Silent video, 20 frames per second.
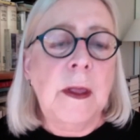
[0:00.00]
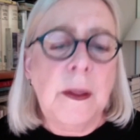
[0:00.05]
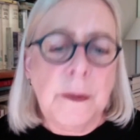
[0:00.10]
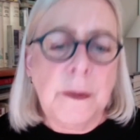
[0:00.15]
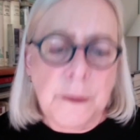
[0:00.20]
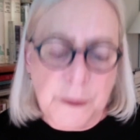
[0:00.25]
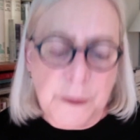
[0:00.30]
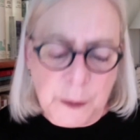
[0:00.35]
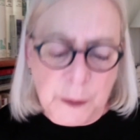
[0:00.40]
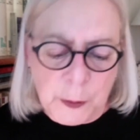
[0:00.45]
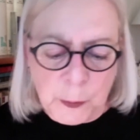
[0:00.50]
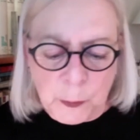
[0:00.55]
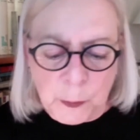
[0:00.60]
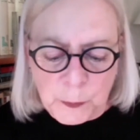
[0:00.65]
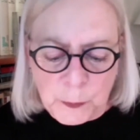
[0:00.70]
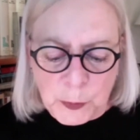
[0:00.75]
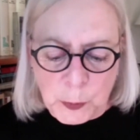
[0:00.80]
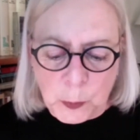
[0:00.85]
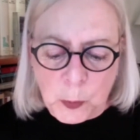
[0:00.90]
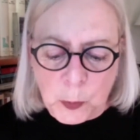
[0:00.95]
the
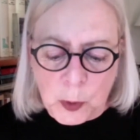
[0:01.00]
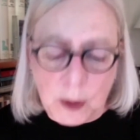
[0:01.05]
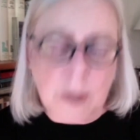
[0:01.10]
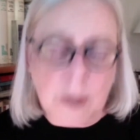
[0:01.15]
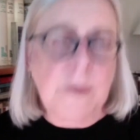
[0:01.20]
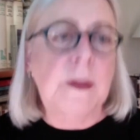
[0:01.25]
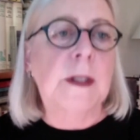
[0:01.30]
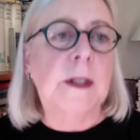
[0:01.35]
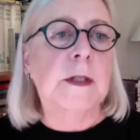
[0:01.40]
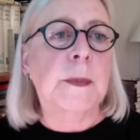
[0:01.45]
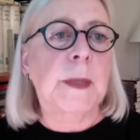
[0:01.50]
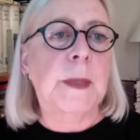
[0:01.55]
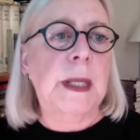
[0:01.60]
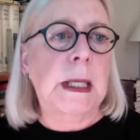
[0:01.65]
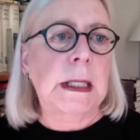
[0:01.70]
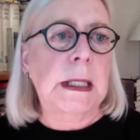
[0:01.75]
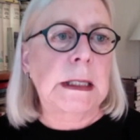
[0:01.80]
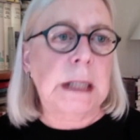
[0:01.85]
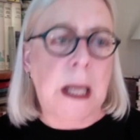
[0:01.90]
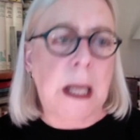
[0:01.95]
work that's
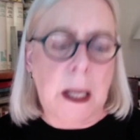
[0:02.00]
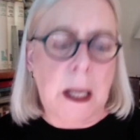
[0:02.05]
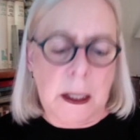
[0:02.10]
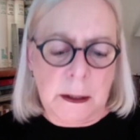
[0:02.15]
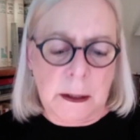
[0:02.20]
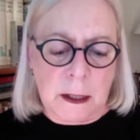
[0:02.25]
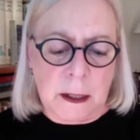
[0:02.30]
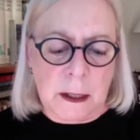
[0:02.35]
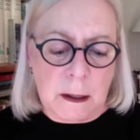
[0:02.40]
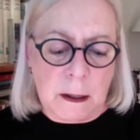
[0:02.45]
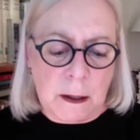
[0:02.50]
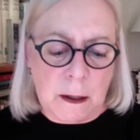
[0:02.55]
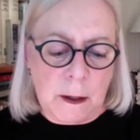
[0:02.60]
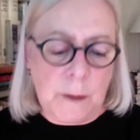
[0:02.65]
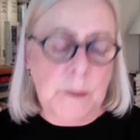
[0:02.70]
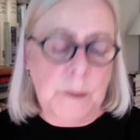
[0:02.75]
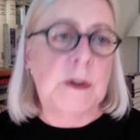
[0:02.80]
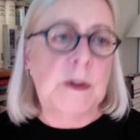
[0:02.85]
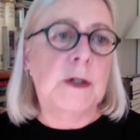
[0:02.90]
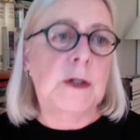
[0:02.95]
being done
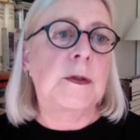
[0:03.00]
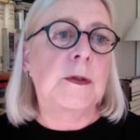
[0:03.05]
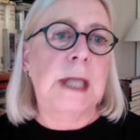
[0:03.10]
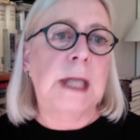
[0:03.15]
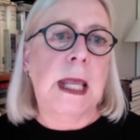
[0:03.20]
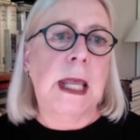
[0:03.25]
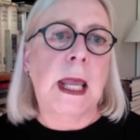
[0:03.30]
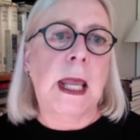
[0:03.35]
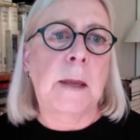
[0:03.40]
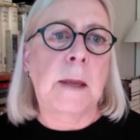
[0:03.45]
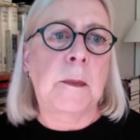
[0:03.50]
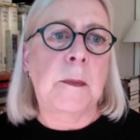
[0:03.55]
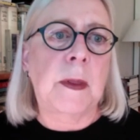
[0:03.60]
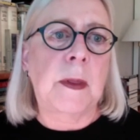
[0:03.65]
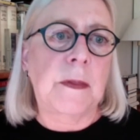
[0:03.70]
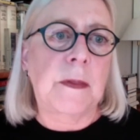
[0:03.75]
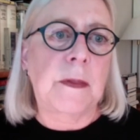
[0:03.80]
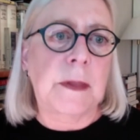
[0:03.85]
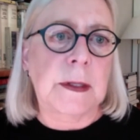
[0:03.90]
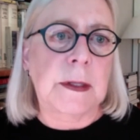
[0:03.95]
to tame
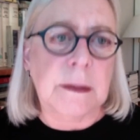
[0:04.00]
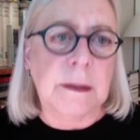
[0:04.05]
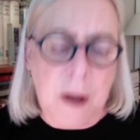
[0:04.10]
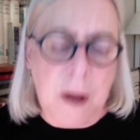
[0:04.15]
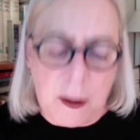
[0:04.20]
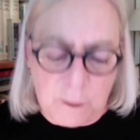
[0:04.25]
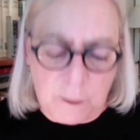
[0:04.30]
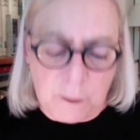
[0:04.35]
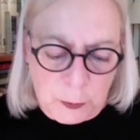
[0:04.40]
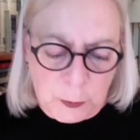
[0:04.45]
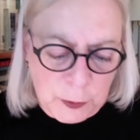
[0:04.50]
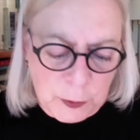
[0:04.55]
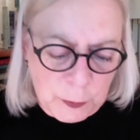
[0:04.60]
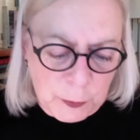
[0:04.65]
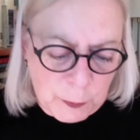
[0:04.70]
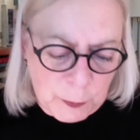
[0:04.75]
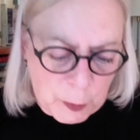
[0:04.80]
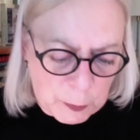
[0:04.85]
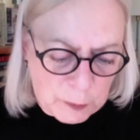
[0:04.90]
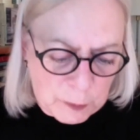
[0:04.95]
this novel
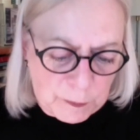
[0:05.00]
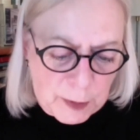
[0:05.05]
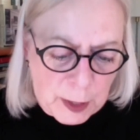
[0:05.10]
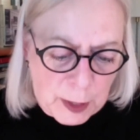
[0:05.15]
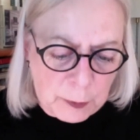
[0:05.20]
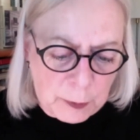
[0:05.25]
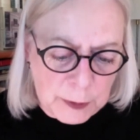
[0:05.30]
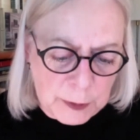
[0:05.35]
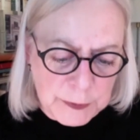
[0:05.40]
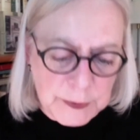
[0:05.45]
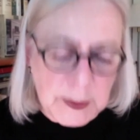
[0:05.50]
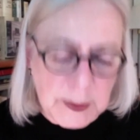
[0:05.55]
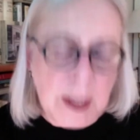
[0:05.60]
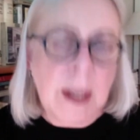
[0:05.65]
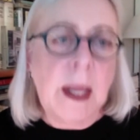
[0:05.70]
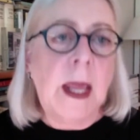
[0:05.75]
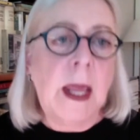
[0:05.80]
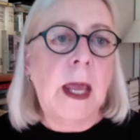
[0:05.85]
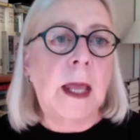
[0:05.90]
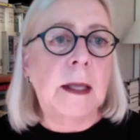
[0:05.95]
coronavirus
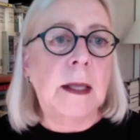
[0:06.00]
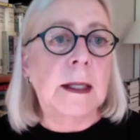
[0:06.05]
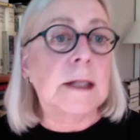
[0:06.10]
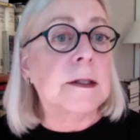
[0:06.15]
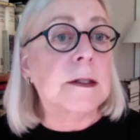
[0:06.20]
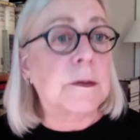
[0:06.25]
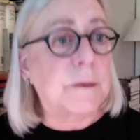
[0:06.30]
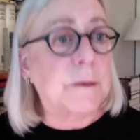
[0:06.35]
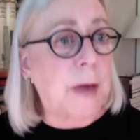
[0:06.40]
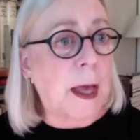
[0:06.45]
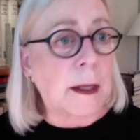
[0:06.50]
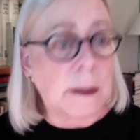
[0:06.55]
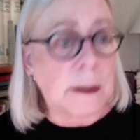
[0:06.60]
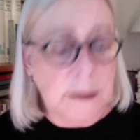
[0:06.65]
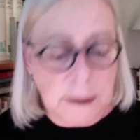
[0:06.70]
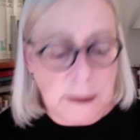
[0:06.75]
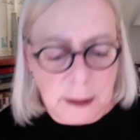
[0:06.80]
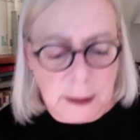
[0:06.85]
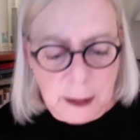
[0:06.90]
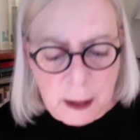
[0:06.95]
and its
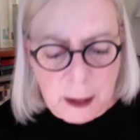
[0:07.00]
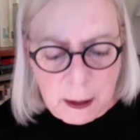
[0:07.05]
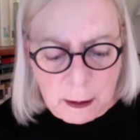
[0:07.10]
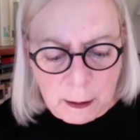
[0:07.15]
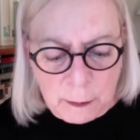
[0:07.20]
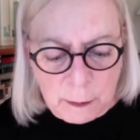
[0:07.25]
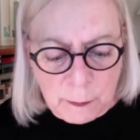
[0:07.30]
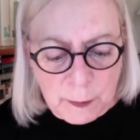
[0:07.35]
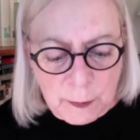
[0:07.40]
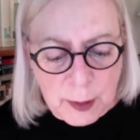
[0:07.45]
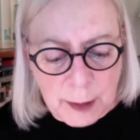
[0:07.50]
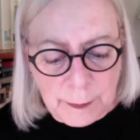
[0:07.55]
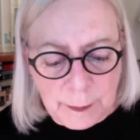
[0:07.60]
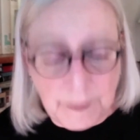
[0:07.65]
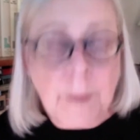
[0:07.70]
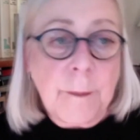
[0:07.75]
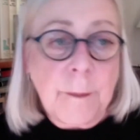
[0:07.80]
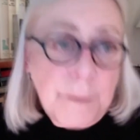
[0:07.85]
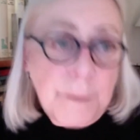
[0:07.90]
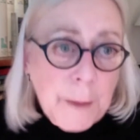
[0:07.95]
effects on
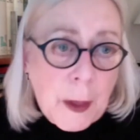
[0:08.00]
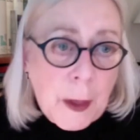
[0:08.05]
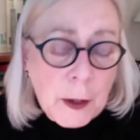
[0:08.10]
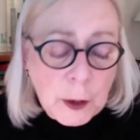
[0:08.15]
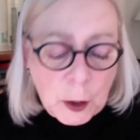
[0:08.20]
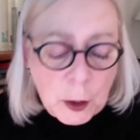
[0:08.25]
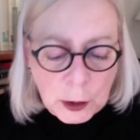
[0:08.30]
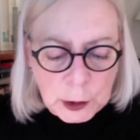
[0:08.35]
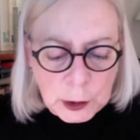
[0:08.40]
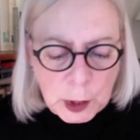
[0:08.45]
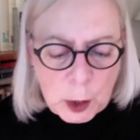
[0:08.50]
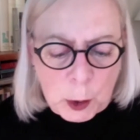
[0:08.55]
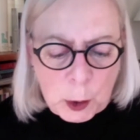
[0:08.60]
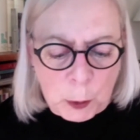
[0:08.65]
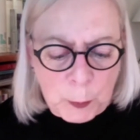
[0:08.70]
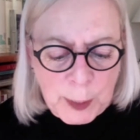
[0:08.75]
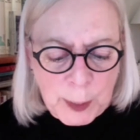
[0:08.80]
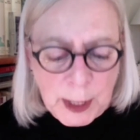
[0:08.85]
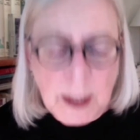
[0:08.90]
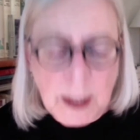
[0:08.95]
our
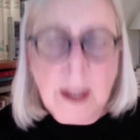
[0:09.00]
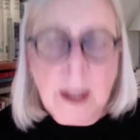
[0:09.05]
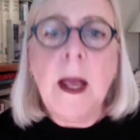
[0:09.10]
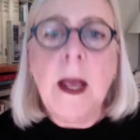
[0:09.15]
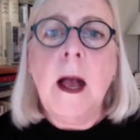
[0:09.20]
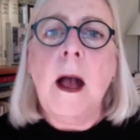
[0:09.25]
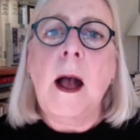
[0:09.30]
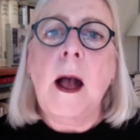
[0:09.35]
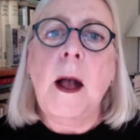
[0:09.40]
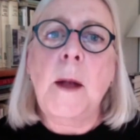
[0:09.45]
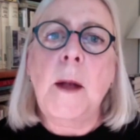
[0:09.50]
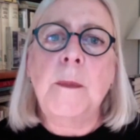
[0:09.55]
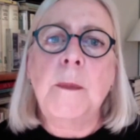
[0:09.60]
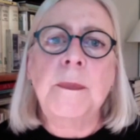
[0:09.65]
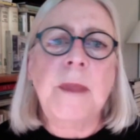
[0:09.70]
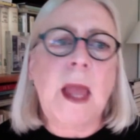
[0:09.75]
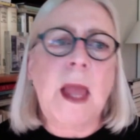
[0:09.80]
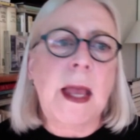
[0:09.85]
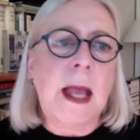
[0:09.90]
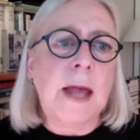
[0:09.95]
globe.
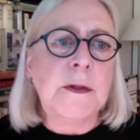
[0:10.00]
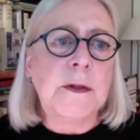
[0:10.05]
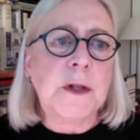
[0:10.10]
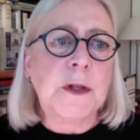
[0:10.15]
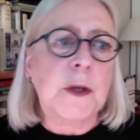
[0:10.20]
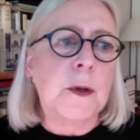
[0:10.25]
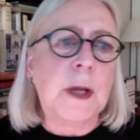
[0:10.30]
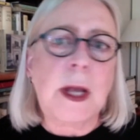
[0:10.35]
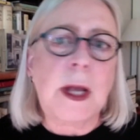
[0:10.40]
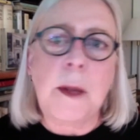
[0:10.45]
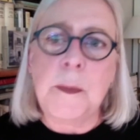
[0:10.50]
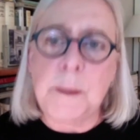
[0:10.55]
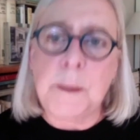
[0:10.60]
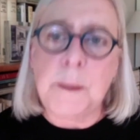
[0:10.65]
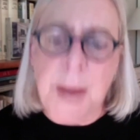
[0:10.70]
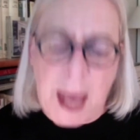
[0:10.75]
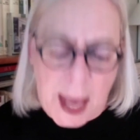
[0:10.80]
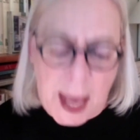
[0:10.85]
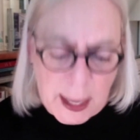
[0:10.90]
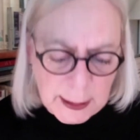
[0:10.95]
I ask you to come
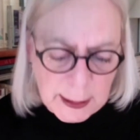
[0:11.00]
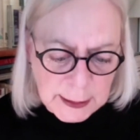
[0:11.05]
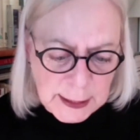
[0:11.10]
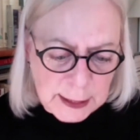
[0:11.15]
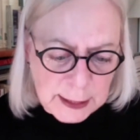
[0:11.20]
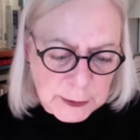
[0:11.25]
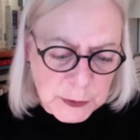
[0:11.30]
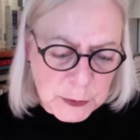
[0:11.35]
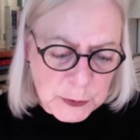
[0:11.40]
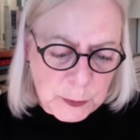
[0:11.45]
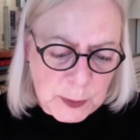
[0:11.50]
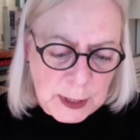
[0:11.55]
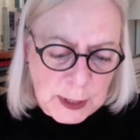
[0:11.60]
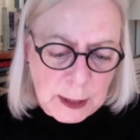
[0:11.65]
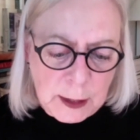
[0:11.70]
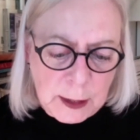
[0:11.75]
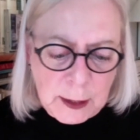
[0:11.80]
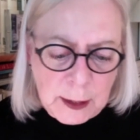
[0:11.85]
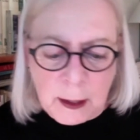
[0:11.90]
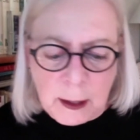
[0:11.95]
back next
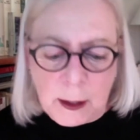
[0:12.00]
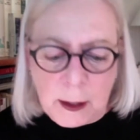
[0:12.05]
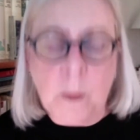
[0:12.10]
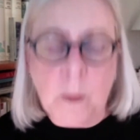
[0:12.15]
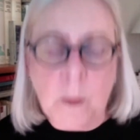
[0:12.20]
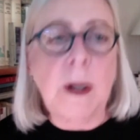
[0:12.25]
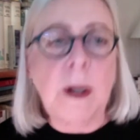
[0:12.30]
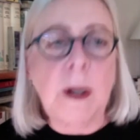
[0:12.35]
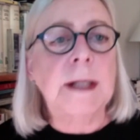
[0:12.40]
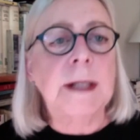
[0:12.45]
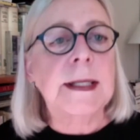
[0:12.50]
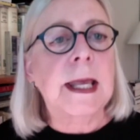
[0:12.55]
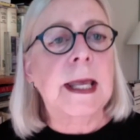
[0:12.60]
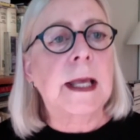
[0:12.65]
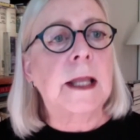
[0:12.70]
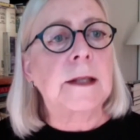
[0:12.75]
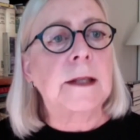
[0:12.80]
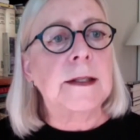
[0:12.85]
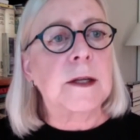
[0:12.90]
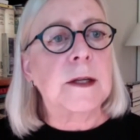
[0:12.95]
week. We're going to take
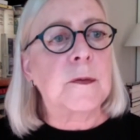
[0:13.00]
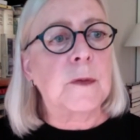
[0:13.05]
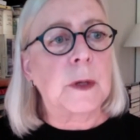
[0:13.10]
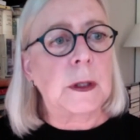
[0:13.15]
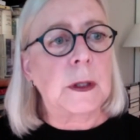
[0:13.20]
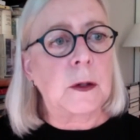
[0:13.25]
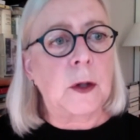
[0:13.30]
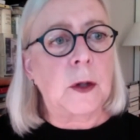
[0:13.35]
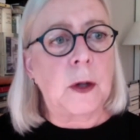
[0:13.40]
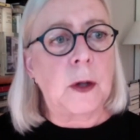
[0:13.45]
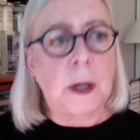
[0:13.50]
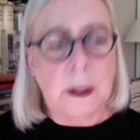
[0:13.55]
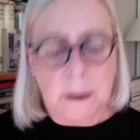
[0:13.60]
a different look